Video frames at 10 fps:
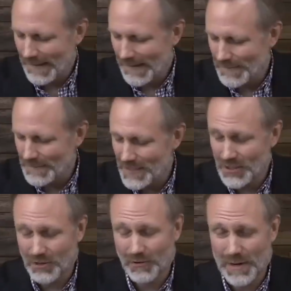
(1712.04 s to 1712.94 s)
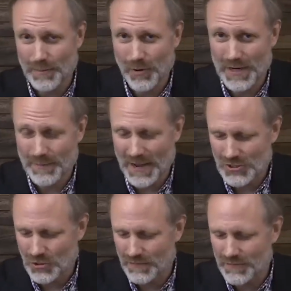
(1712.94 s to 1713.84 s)
um, that's a great point
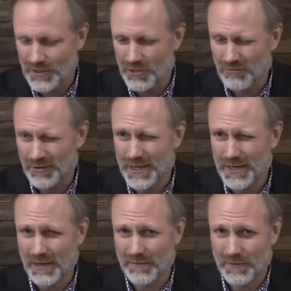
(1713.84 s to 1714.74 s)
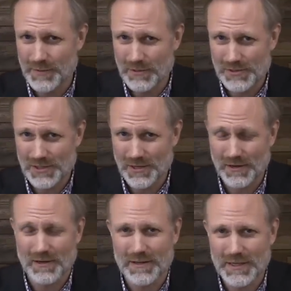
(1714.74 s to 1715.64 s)
about sort of degree of abuse
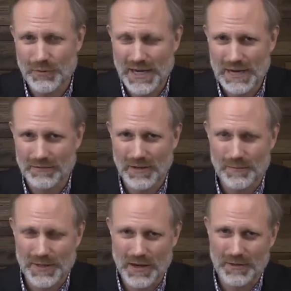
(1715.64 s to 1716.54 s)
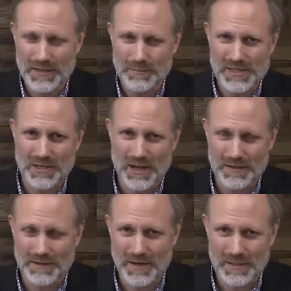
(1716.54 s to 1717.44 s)
here. You know, we kind of lump it all into
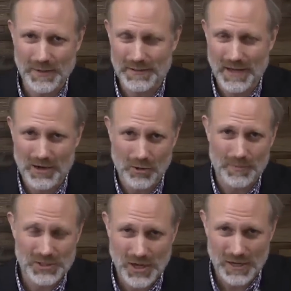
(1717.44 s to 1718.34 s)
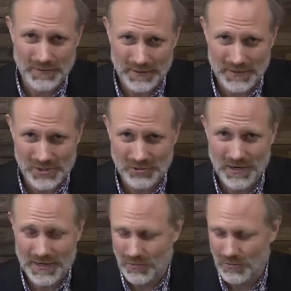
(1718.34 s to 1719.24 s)
misconduct, but not all misconduct is
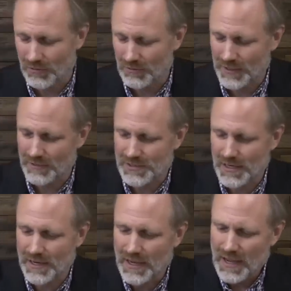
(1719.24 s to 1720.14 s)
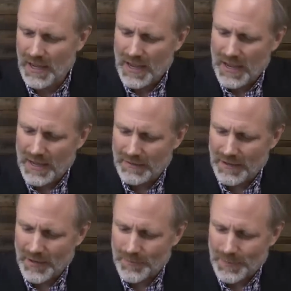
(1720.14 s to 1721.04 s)
created equal, like you're saying. And
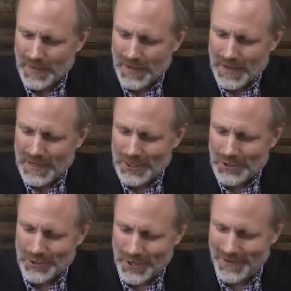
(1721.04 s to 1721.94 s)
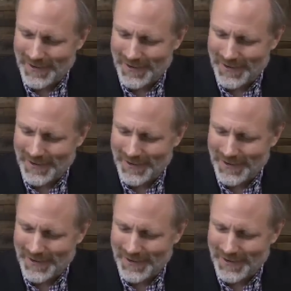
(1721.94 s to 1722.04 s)
um, you know you